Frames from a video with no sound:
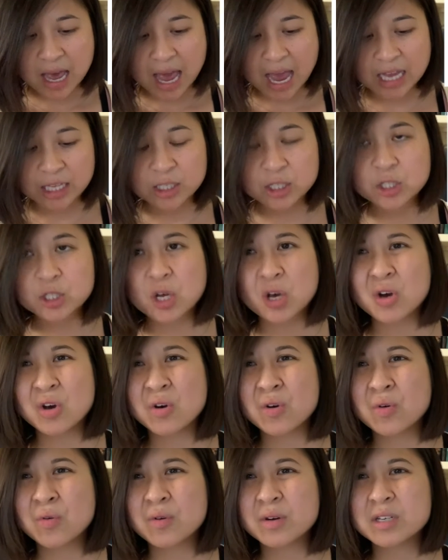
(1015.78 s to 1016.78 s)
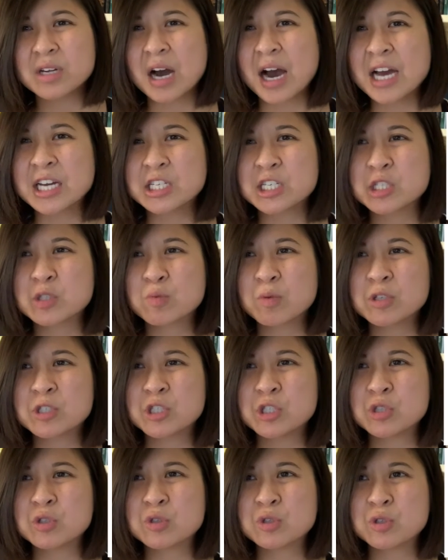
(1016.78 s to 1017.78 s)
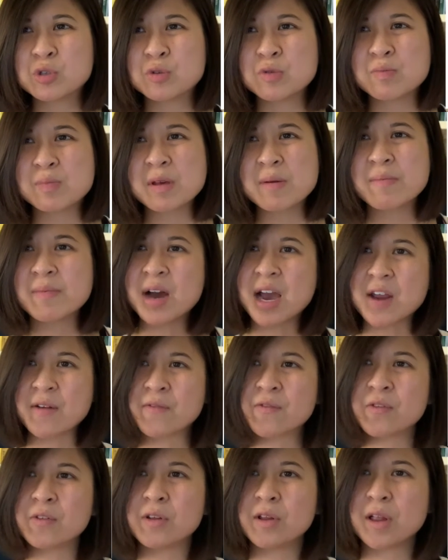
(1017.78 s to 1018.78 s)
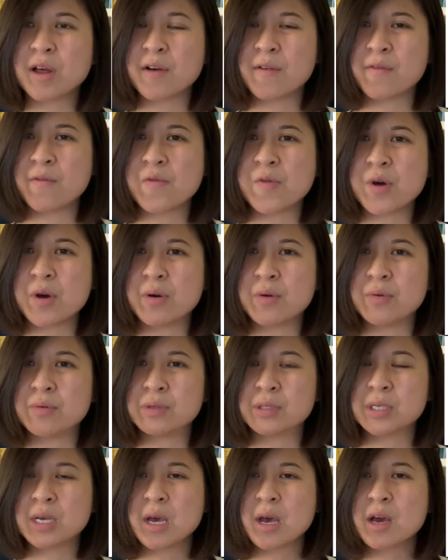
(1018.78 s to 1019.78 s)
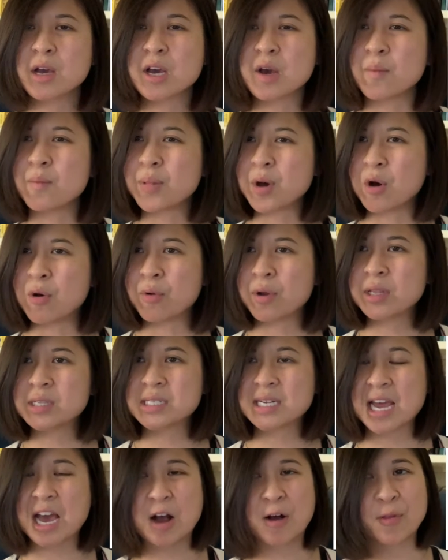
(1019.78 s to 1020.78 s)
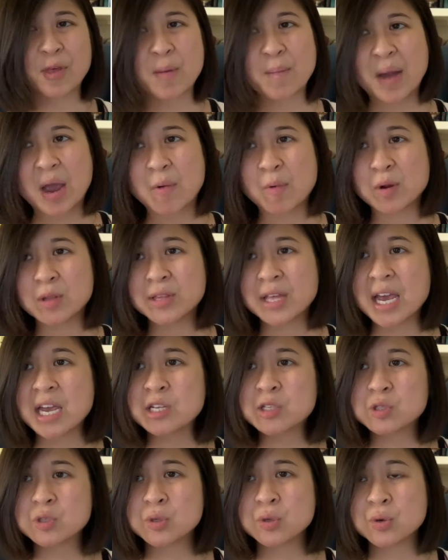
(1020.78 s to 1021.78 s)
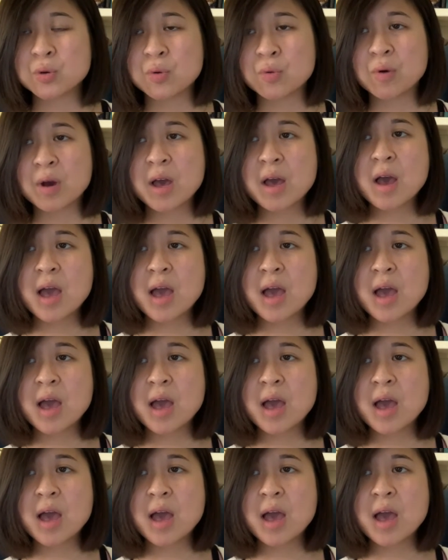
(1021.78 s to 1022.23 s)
And so I just want you to be mindful of those components and how they might relate to